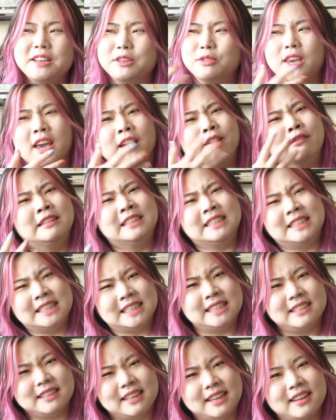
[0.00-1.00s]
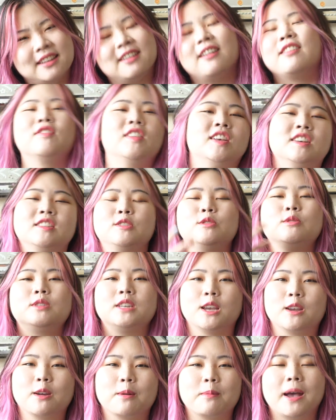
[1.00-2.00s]
You can't really see it unless you
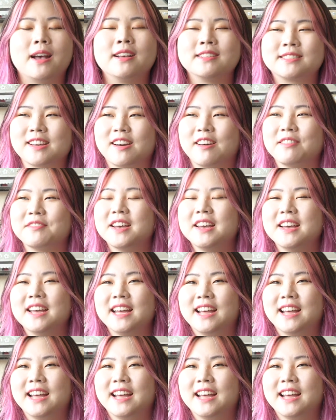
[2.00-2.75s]
take your mask off.